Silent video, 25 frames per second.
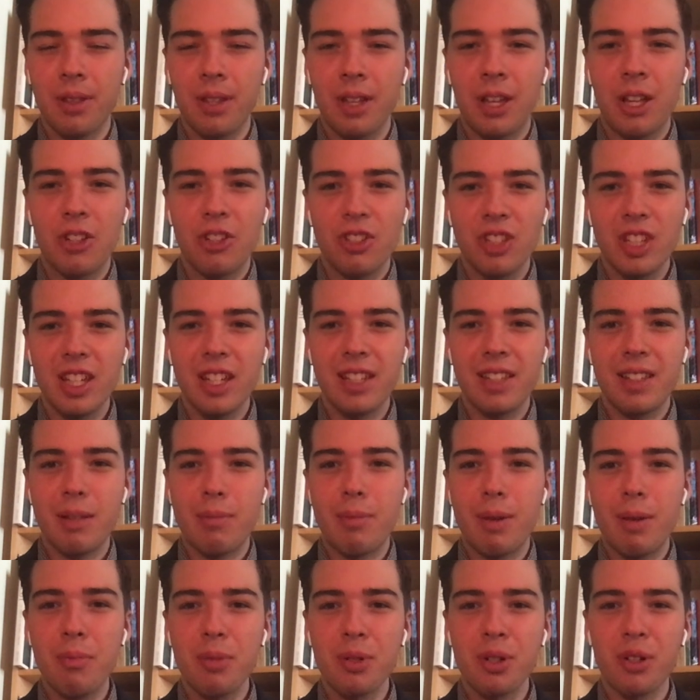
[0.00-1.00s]
She is the
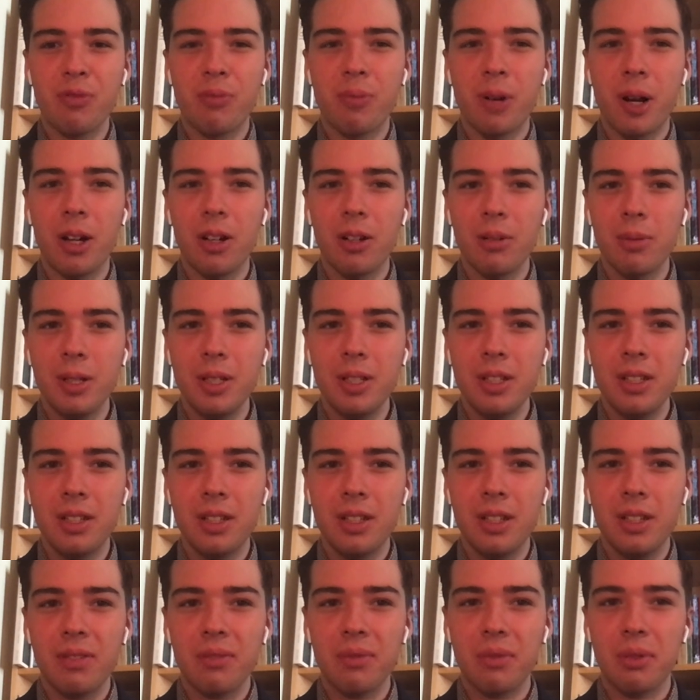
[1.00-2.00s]
Member of Parliament
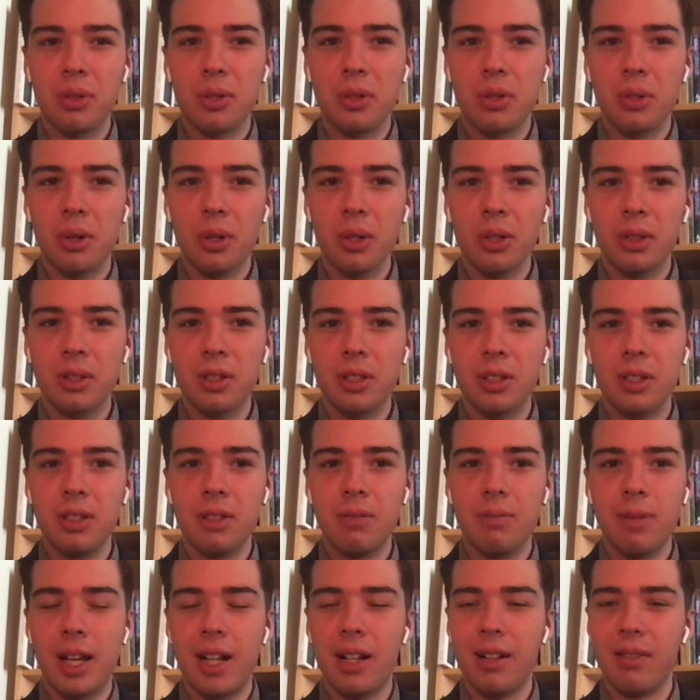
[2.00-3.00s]
for
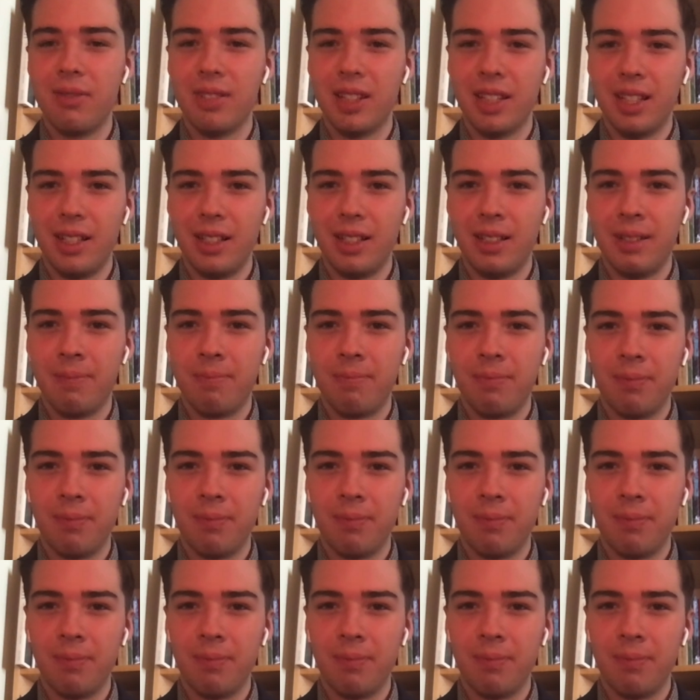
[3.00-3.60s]
Yorkton-Melville.